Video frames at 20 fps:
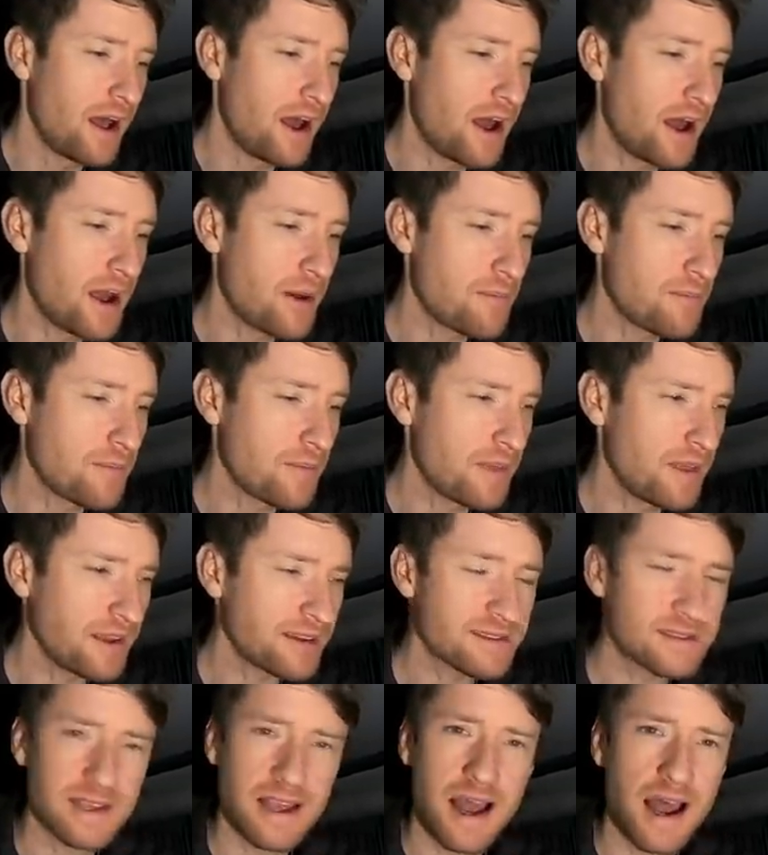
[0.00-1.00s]
Um,
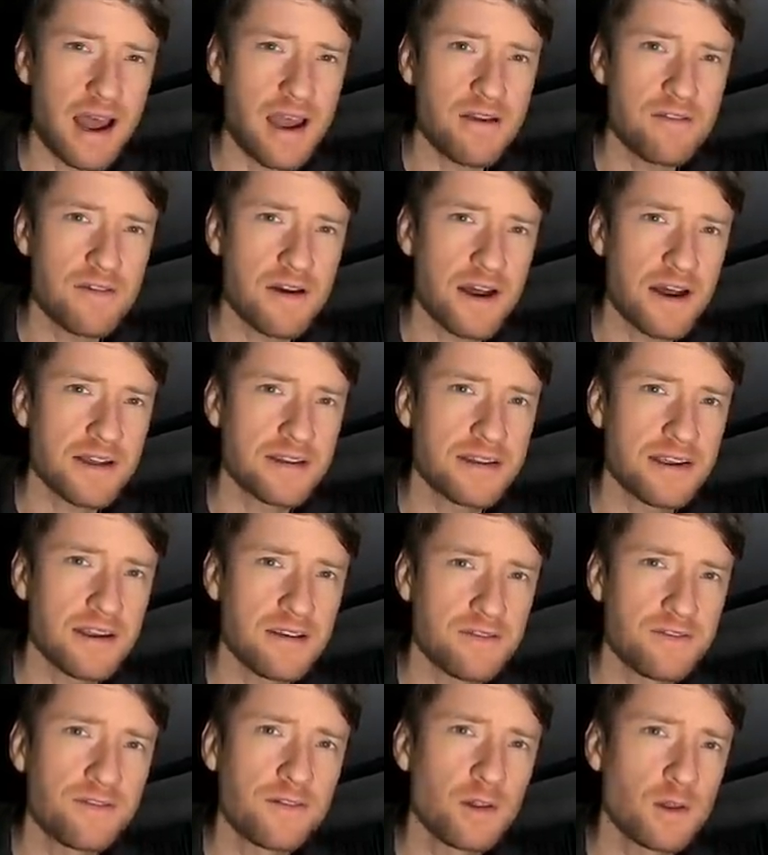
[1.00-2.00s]
this, I have had
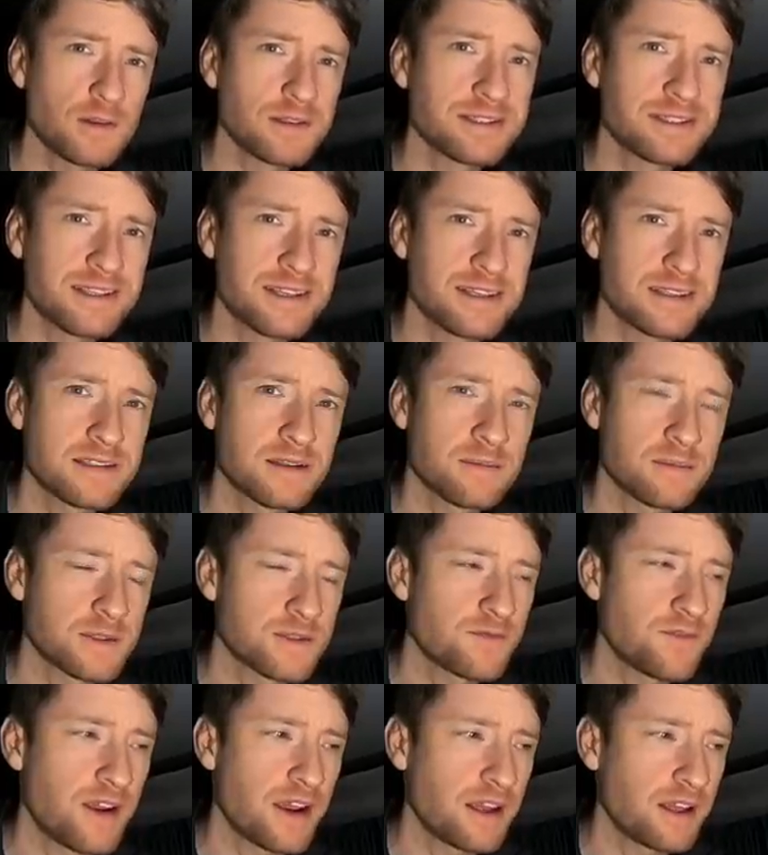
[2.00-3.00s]
a full
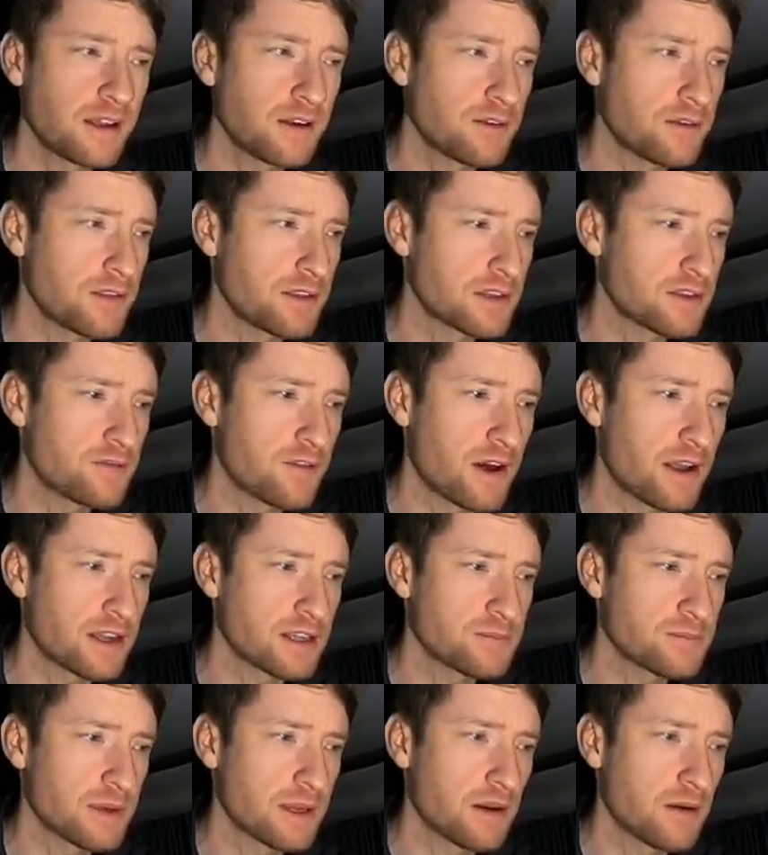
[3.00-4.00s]
systems failure in this
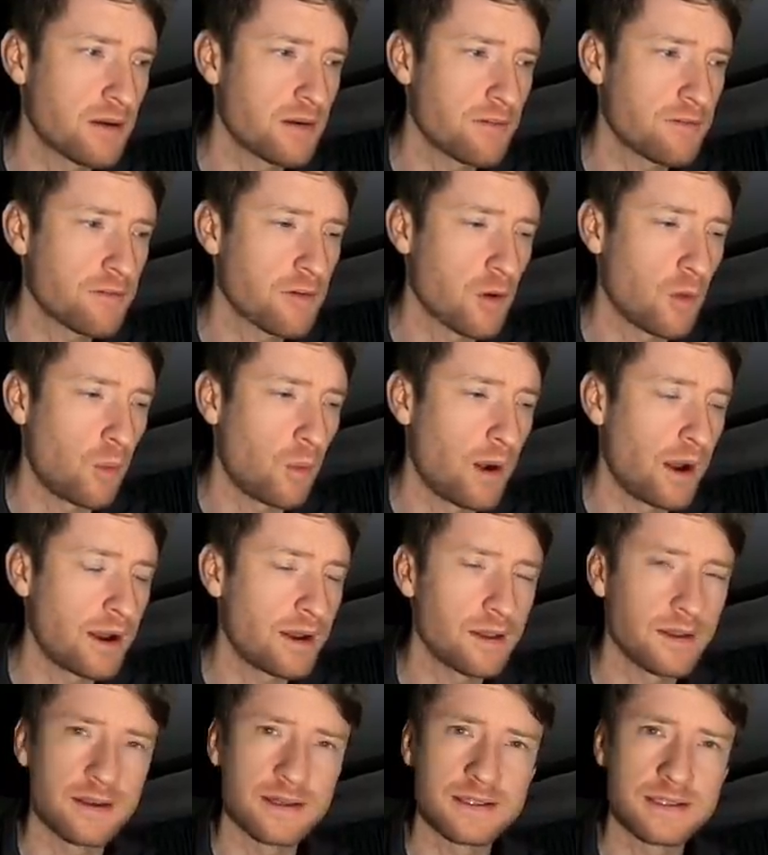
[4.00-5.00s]
van. It's been going on for a
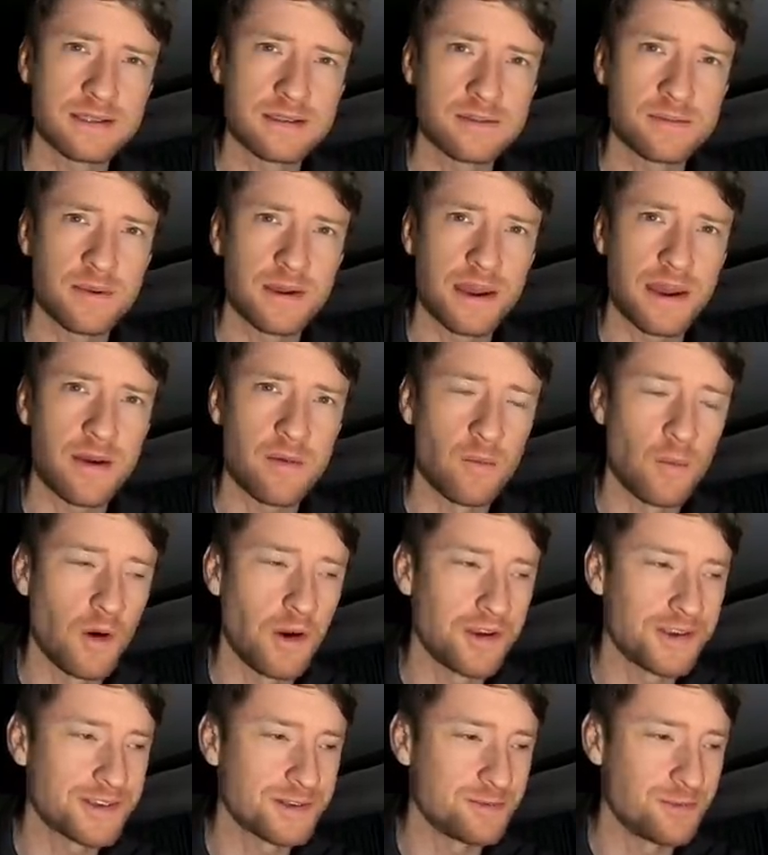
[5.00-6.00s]
while and it seems to be getting
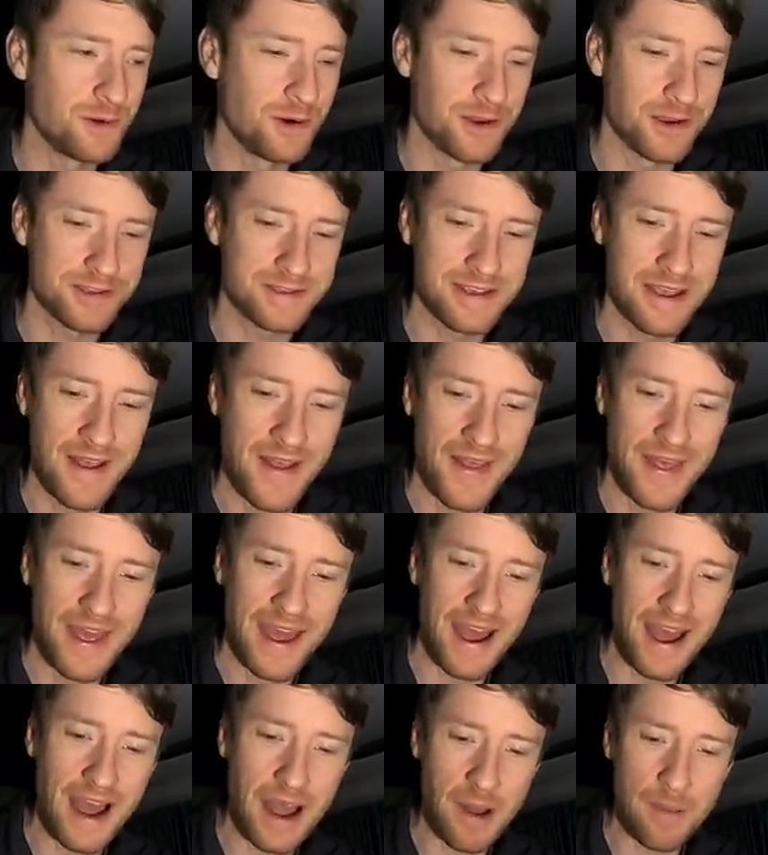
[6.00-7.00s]
worse and worse.
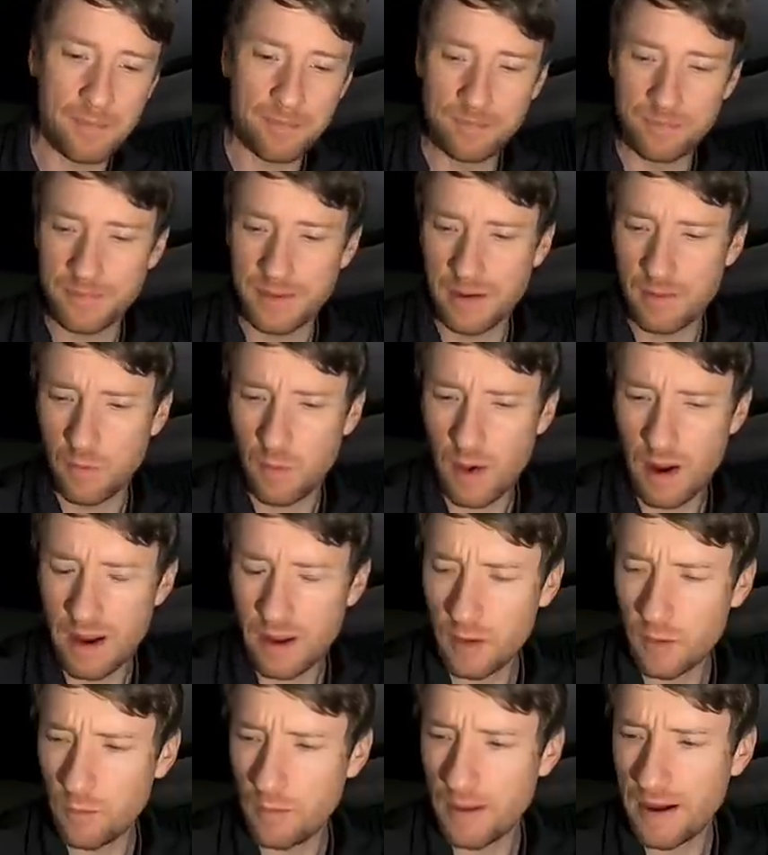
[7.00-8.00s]
Um, a
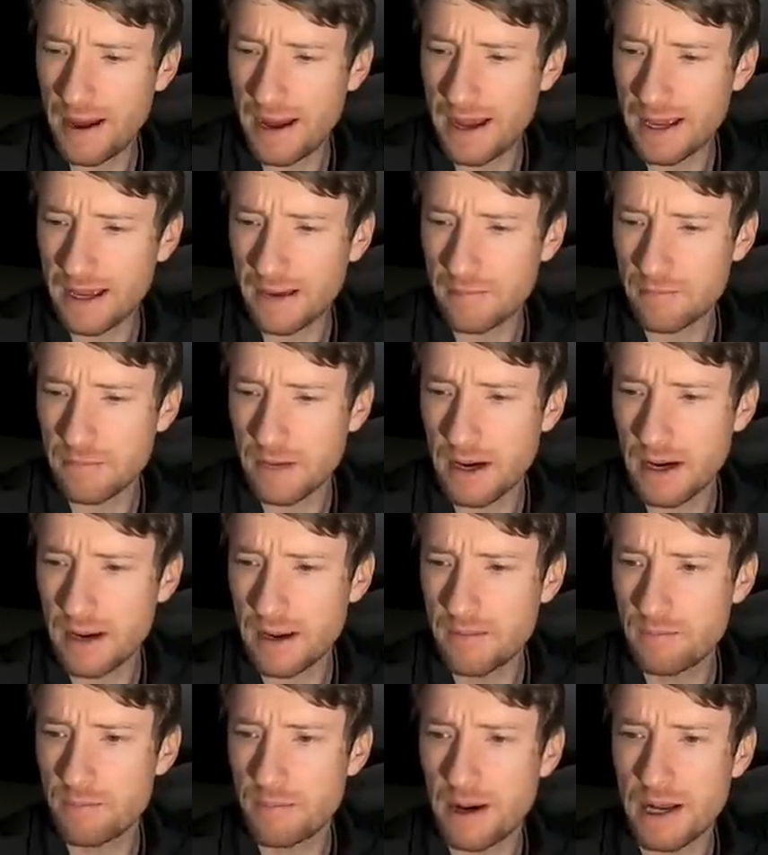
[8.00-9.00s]
while back,
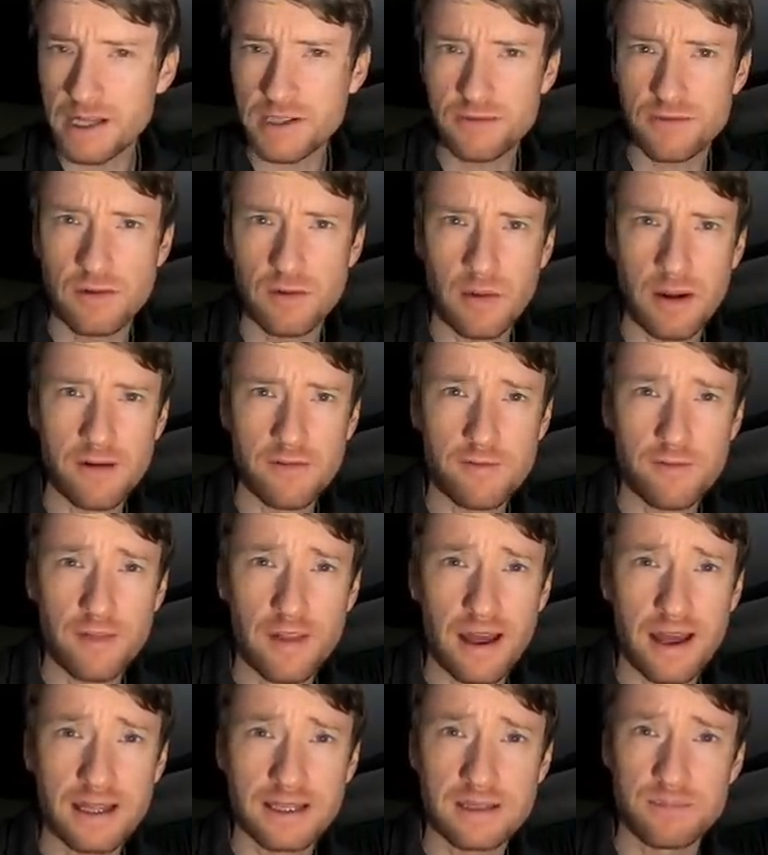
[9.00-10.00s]
my battery went
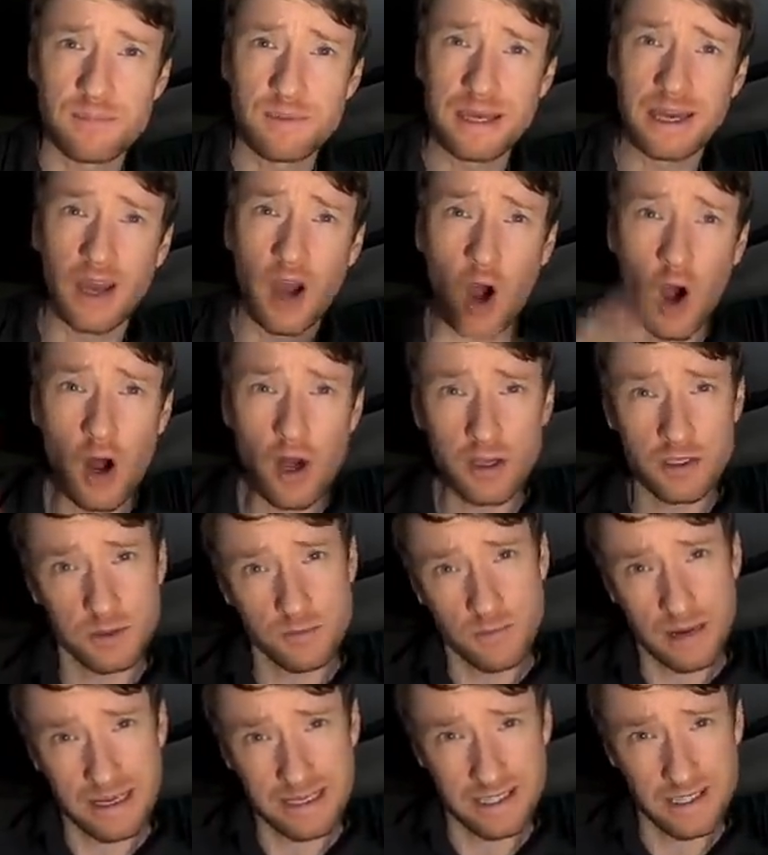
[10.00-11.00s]
flat
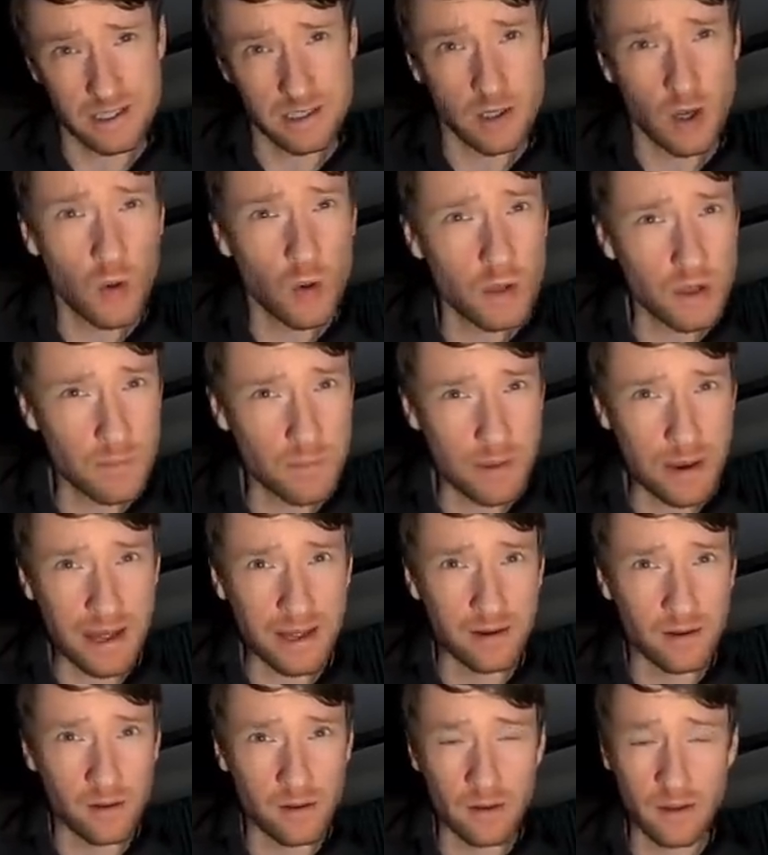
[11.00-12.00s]
because my solar
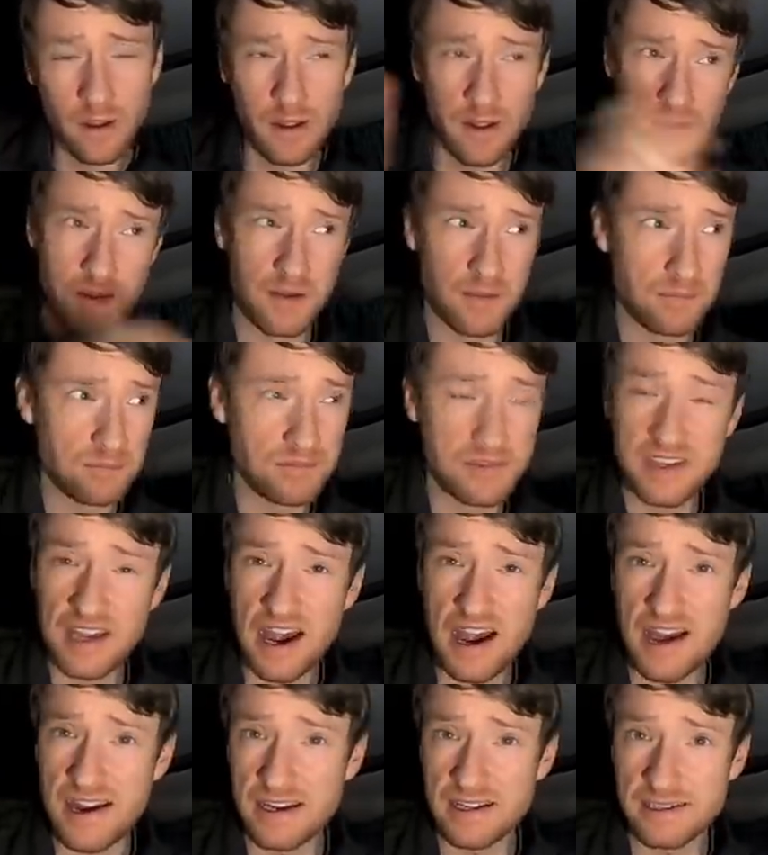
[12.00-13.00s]
panel
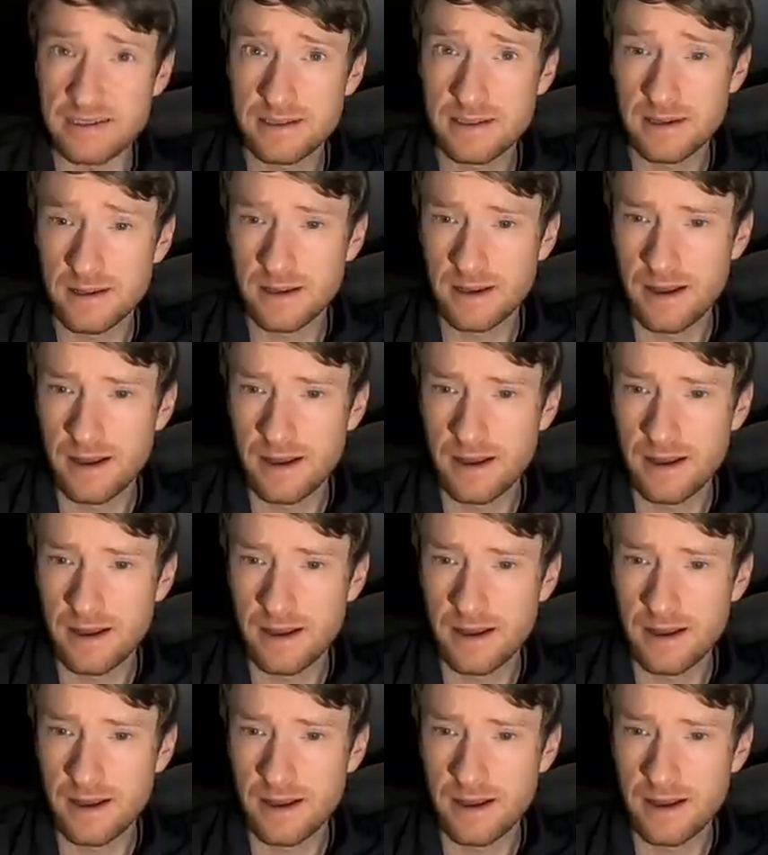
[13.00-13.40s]
died.